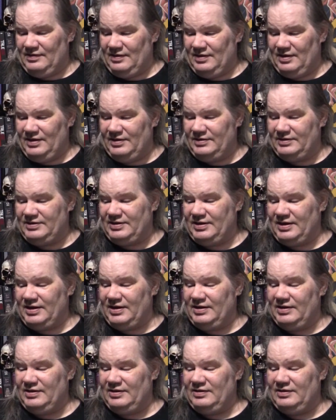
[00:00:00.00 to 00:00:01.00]

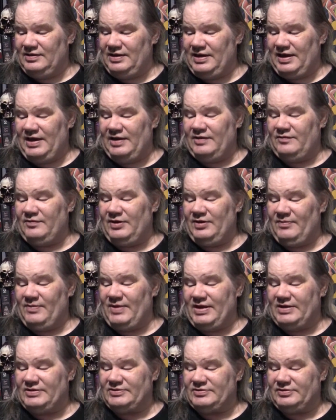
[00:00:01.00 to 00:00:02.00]
uncut and
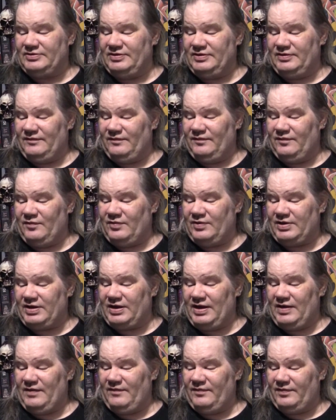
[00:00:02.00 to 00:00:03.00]
remastered in
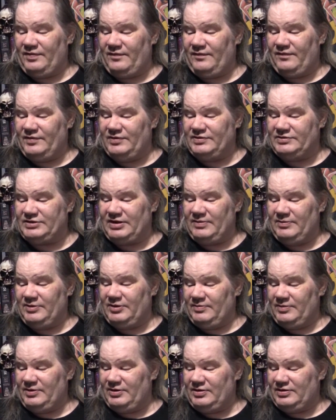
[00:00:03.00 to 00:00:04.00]
4K for the first time in
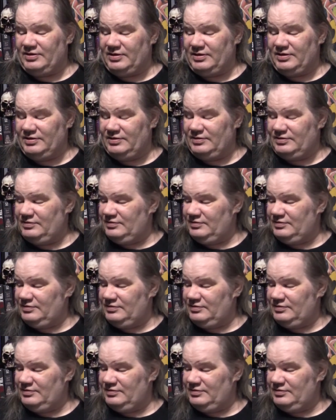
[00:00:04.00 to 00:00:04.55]
America.